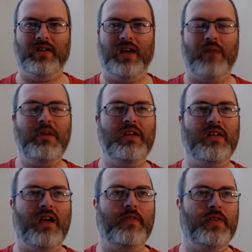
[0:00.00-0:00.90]
I
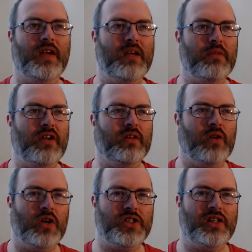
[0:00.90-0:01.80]
mean, if you think about it
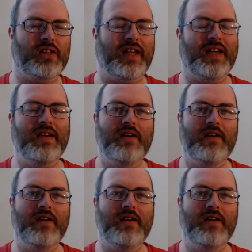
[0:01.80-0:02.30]
logically,